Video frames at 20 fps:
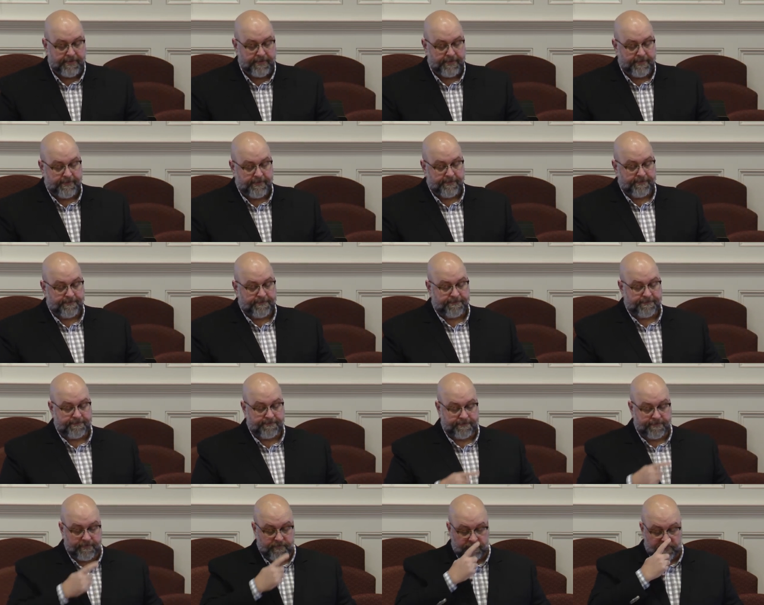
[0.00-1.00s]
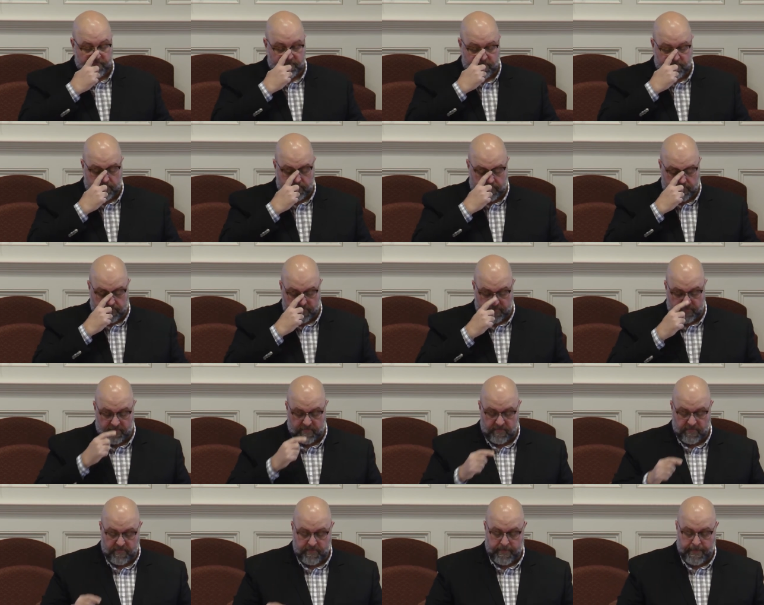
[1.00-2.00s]

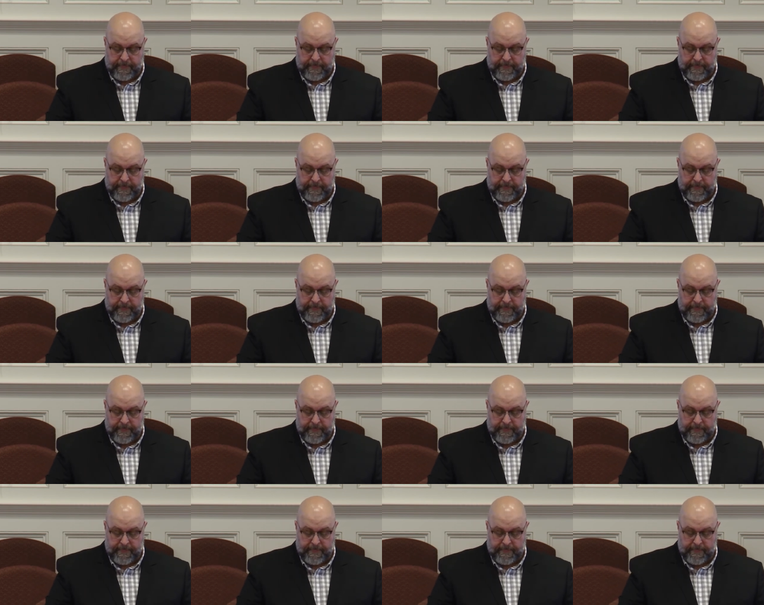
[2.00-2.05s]
No one is speaking in this clip.